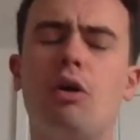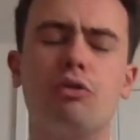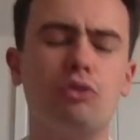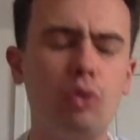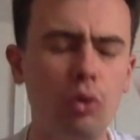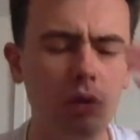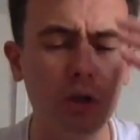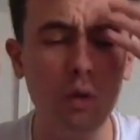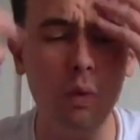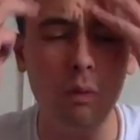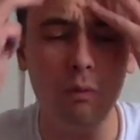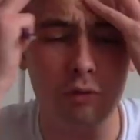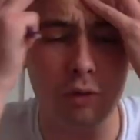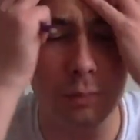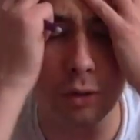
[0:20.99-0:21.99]
I was all
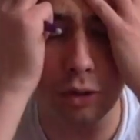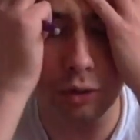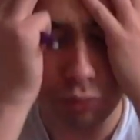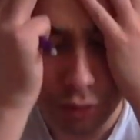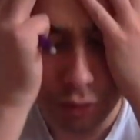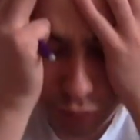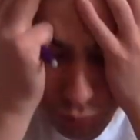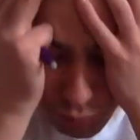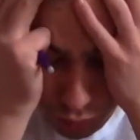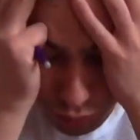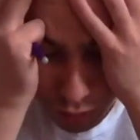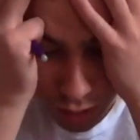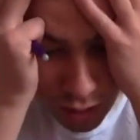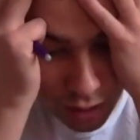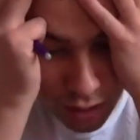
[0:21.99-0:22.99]
over him at
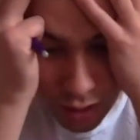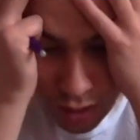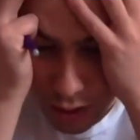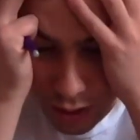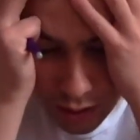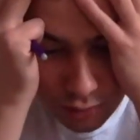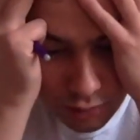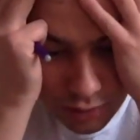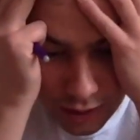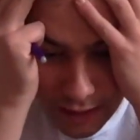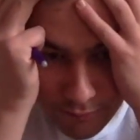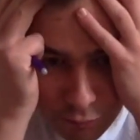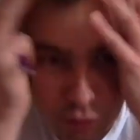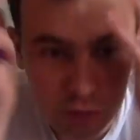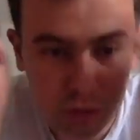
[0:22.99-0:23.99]
Christmas. And
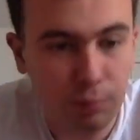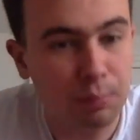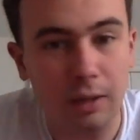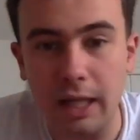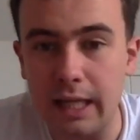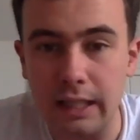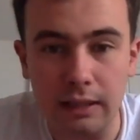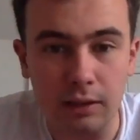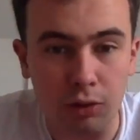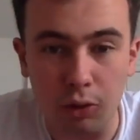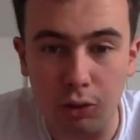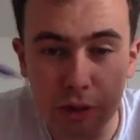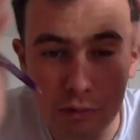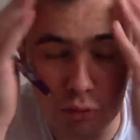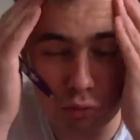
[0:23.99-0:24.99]
David Splane
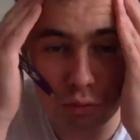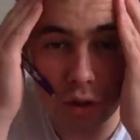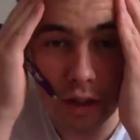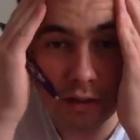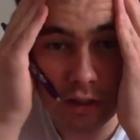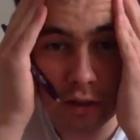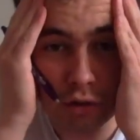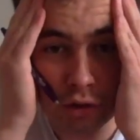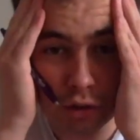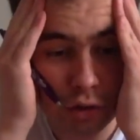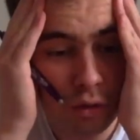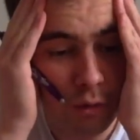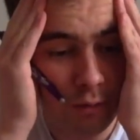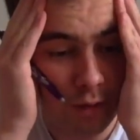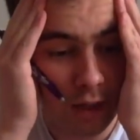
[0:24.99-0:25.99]
thought he was riding
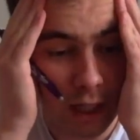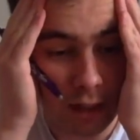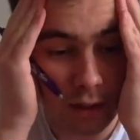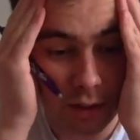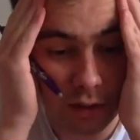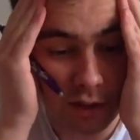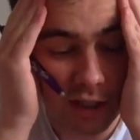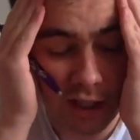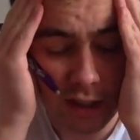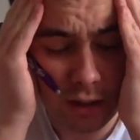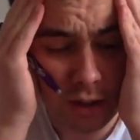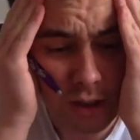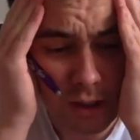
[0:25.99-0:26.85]
Duvan, I think.